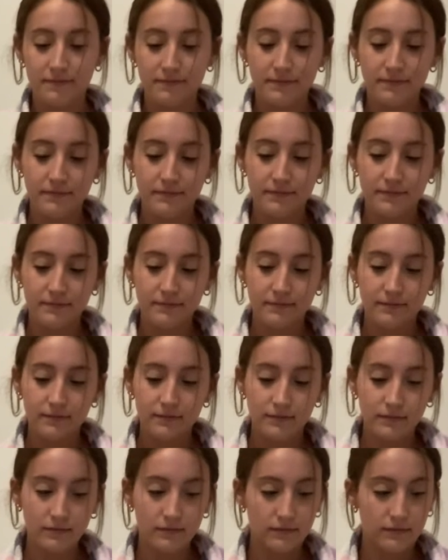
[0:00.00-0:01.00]

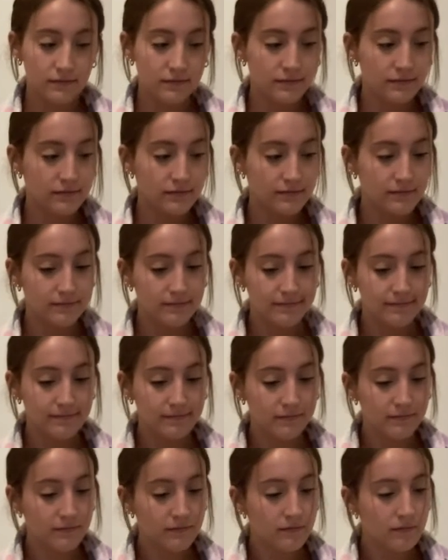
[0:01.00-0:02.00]

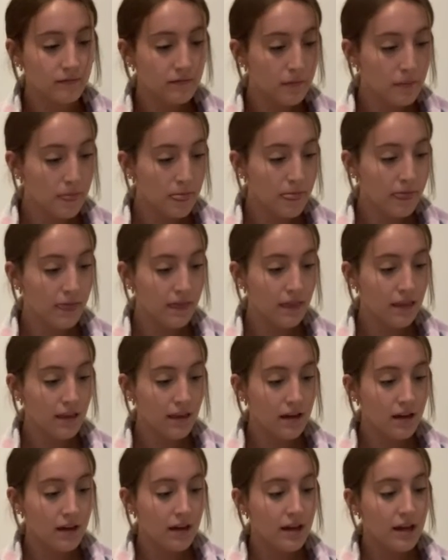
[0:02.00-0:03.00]

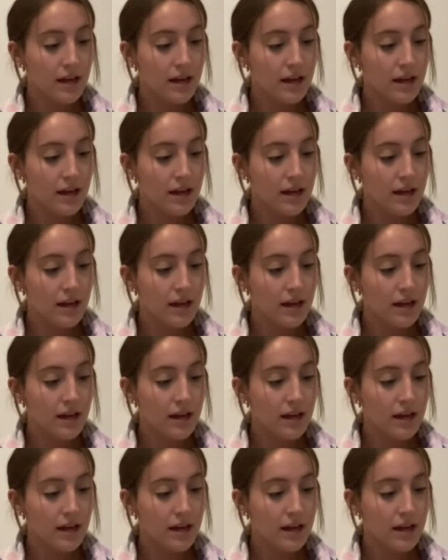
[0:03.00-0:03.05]
(silence)